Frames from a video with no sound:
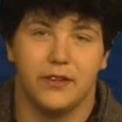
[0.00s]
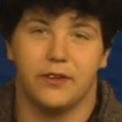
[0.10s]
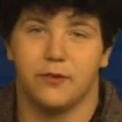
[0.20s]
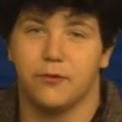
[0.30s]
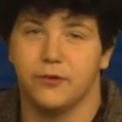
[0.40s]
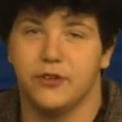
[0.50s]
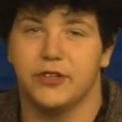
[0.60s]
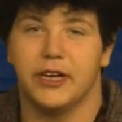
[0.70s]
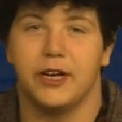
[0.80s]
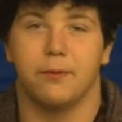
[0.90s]
see the school nurse
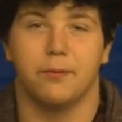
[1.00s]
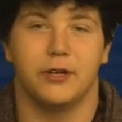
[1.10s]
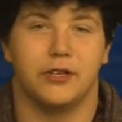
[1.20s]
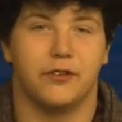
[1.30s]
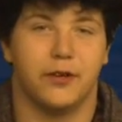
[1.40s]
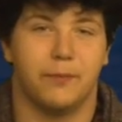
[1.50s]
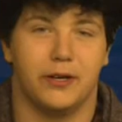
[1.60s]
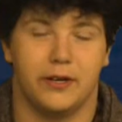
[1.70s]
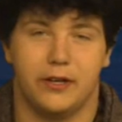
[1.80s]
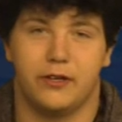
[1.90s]
to get your permission slip
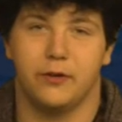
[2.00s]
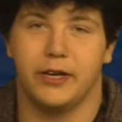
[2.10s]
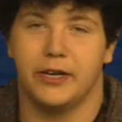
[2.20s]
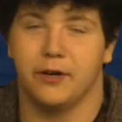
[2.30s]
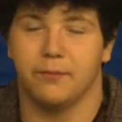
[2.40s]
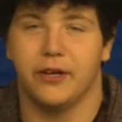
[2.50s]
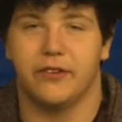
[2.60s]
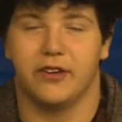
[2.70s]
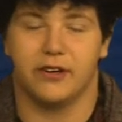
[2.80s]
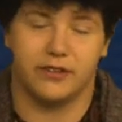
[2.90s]
and to get your
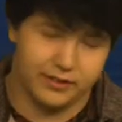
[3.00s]
blood sucked.